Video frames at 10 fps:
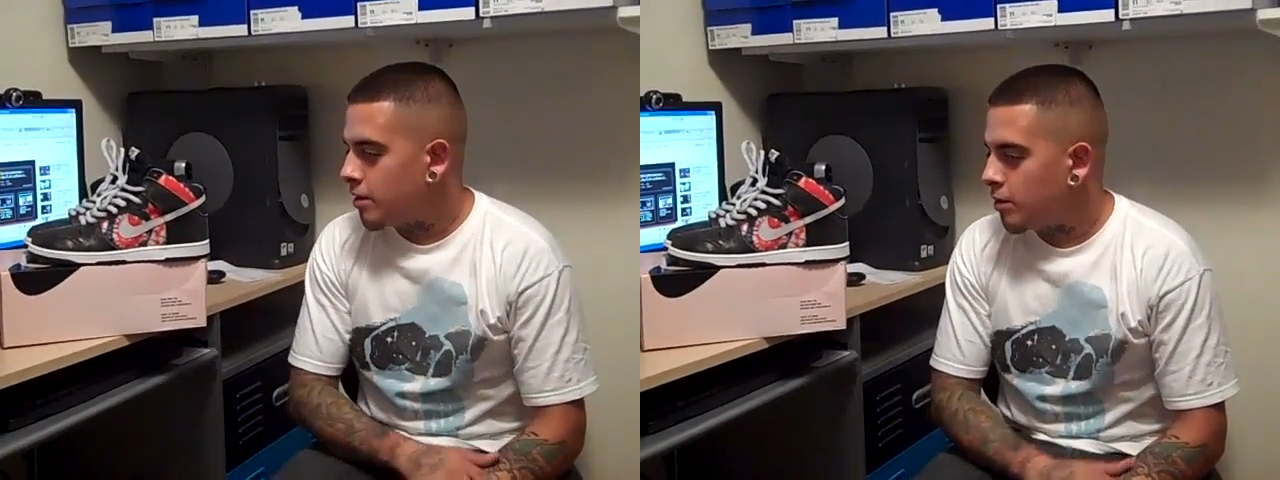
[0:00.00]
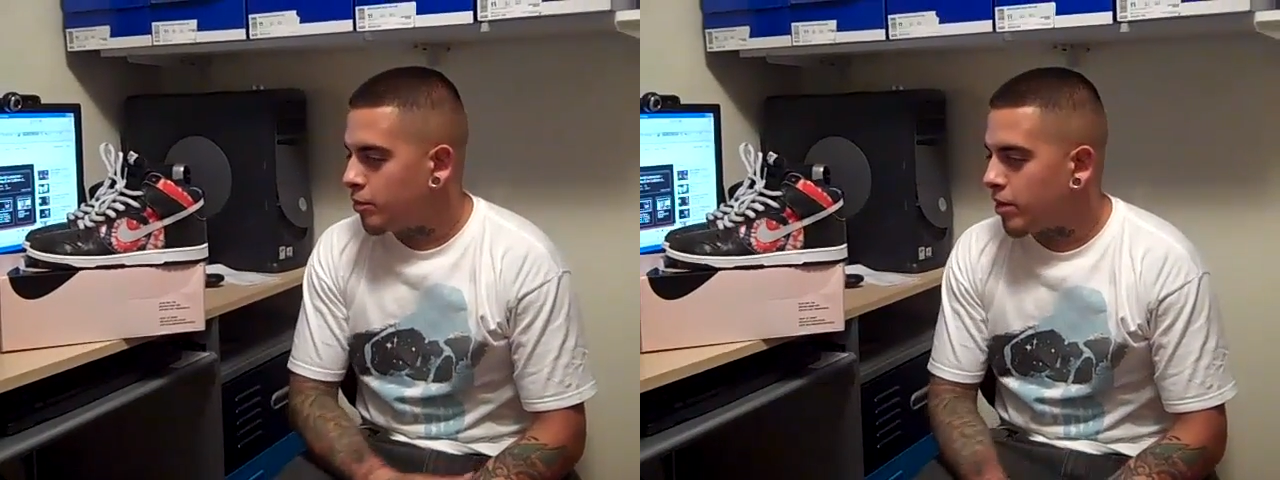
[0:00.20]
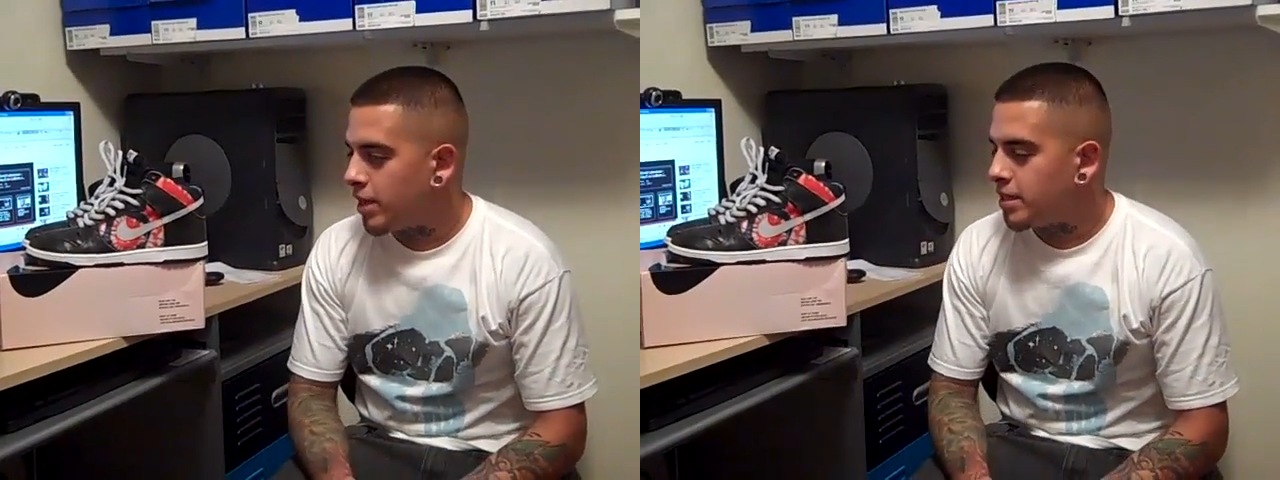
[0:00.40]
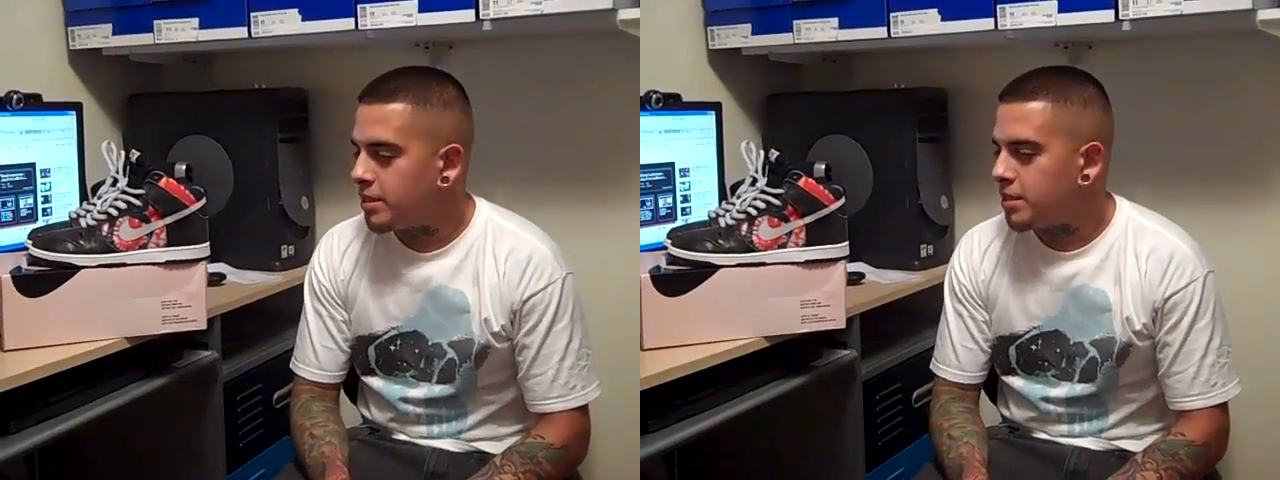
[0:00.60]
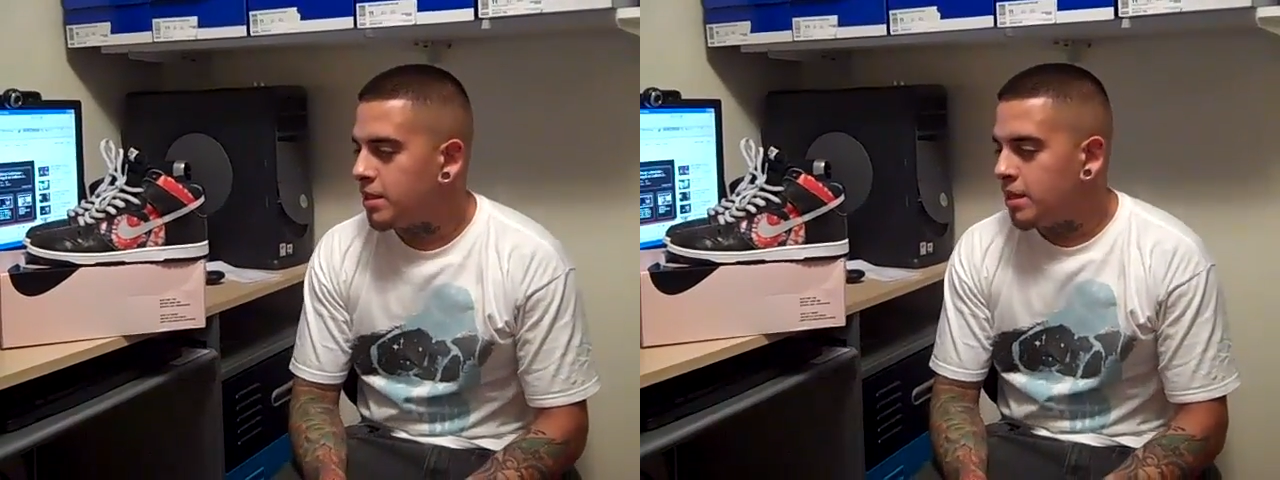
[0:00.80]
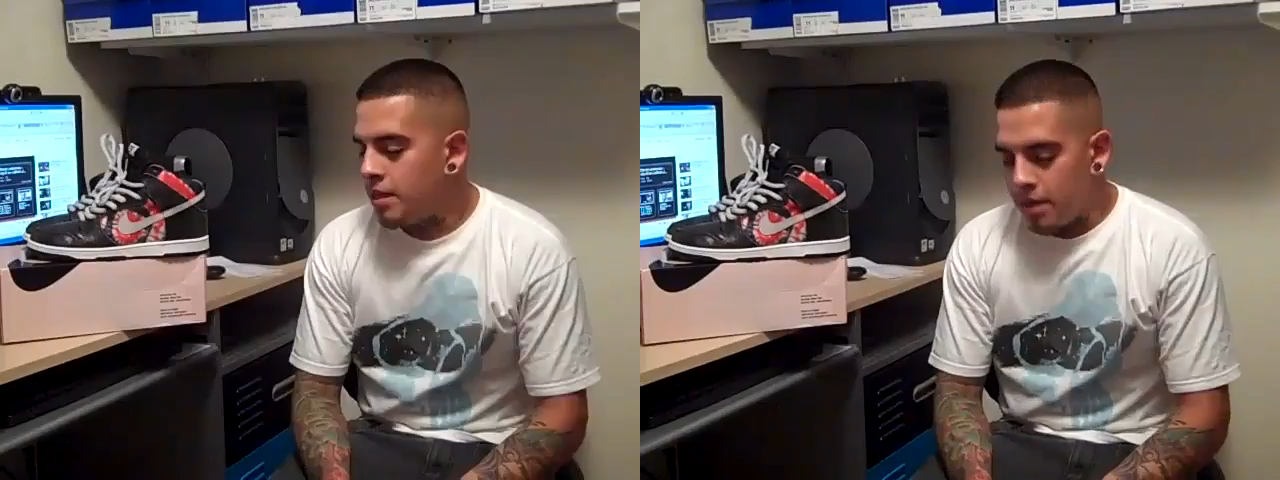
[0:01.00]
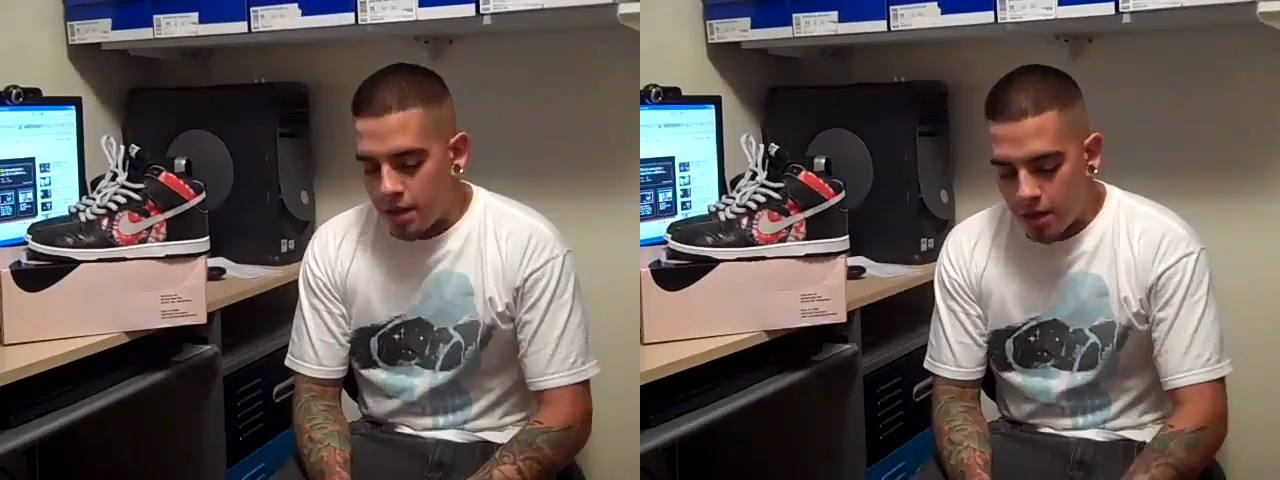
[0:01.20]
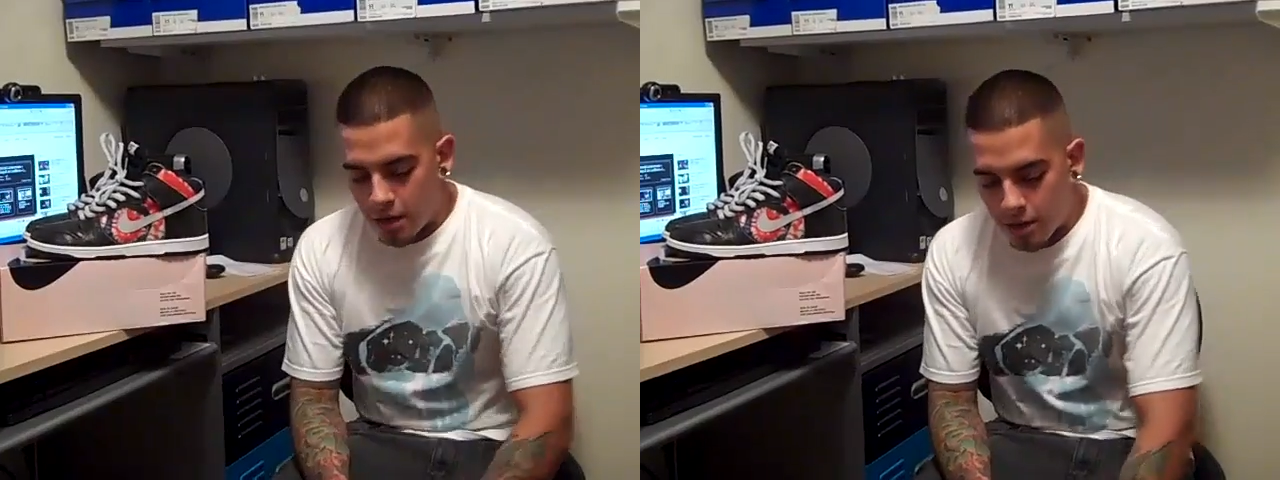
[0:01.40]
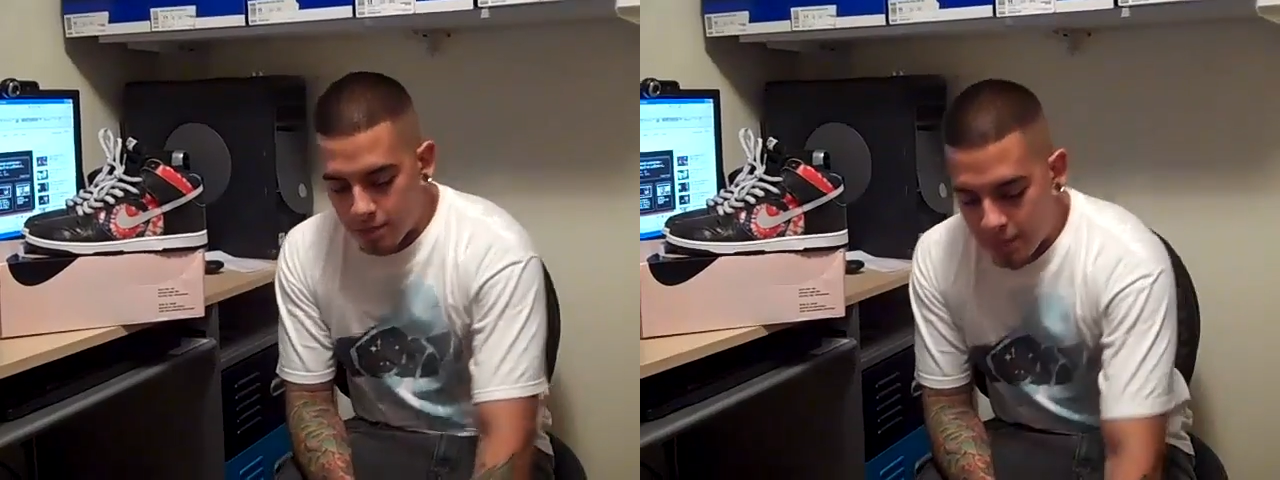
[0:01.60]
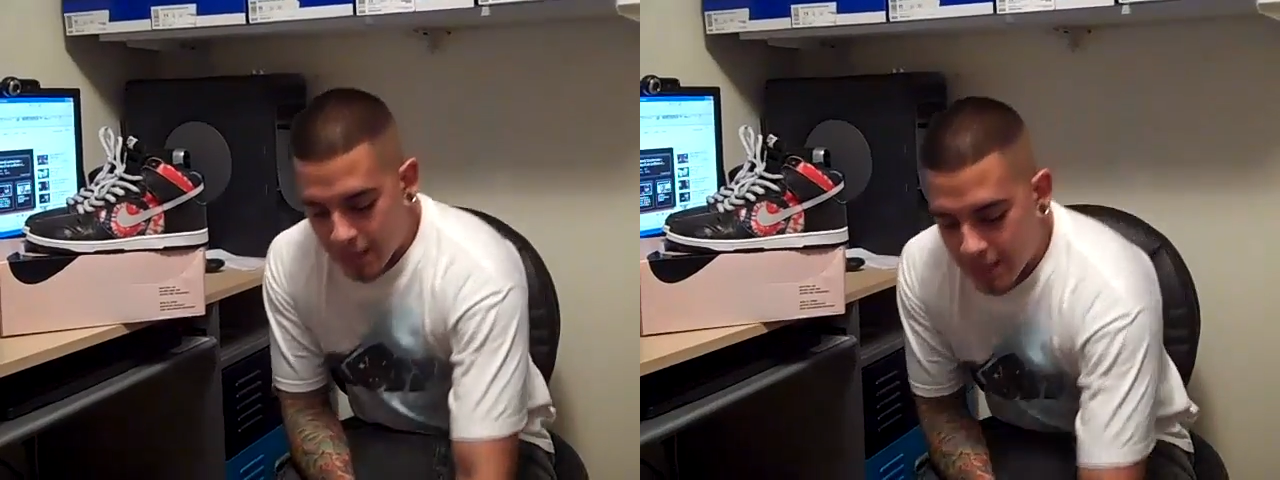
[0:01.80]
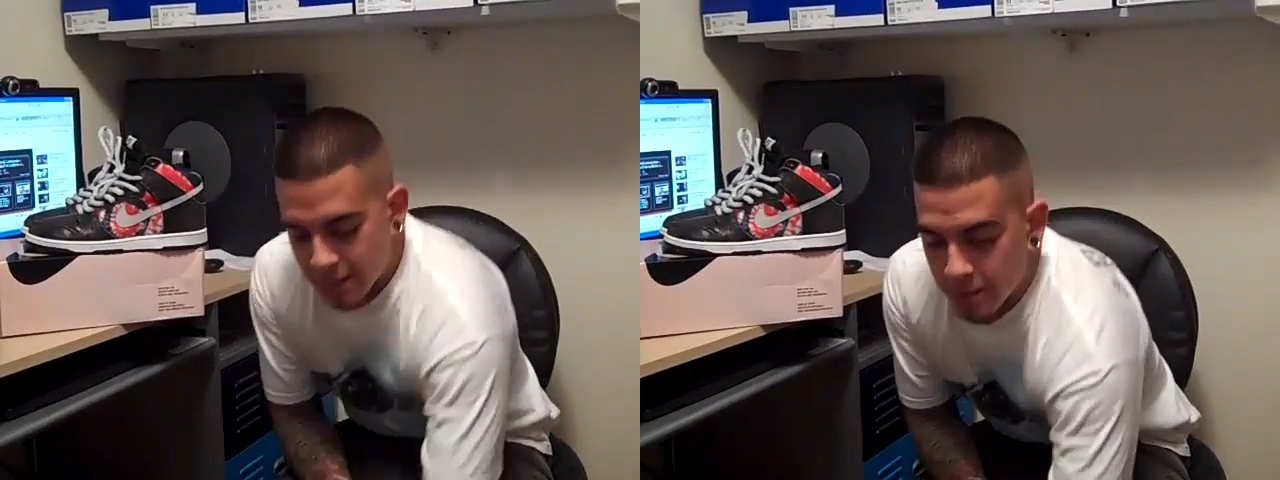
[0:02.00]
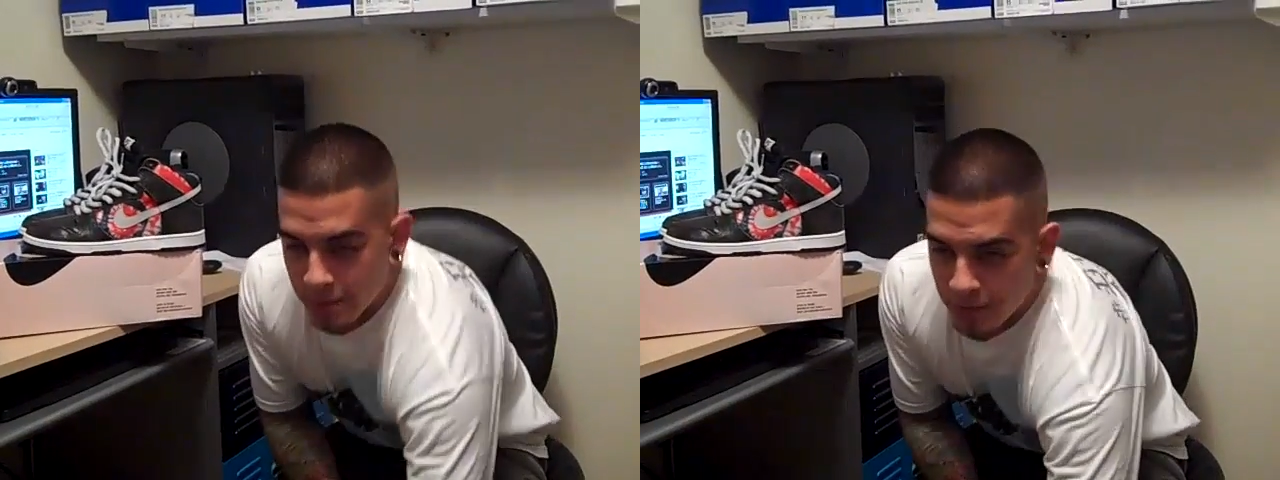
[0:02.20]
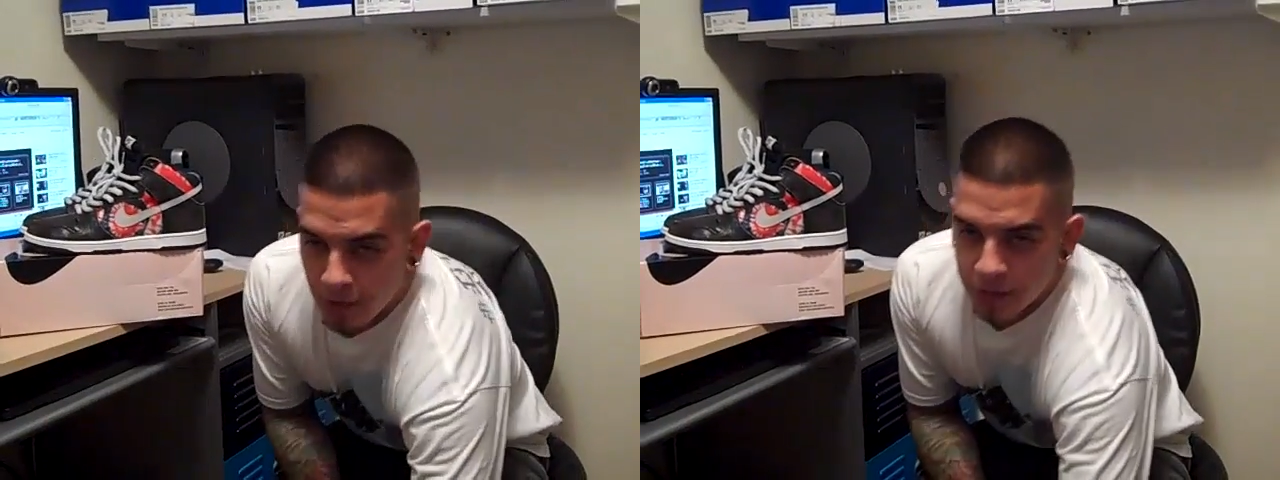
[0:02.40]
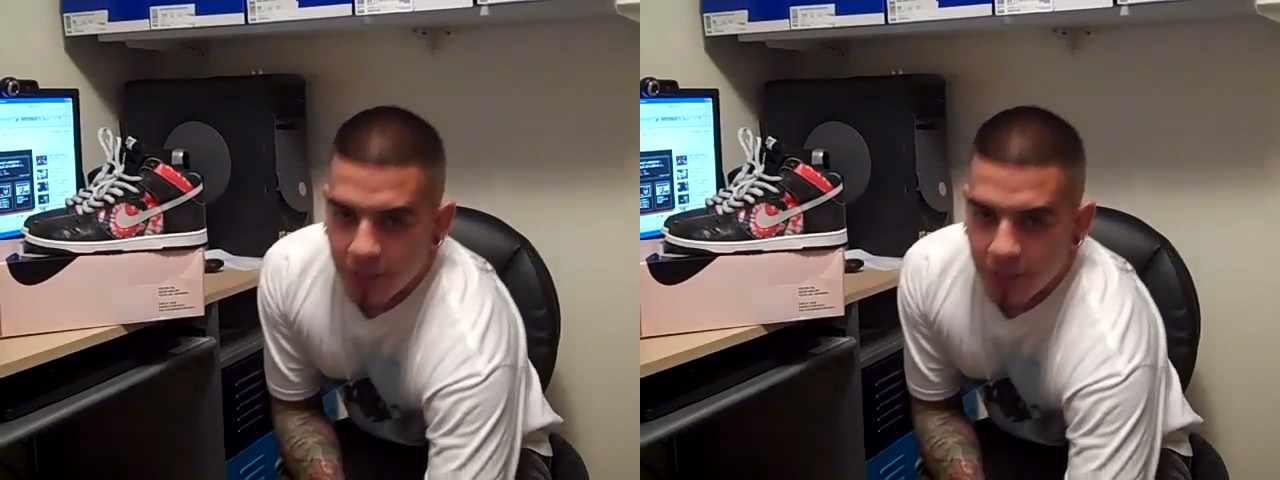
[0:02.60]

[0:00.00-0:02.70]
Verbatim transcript: Good price, um, like I said before,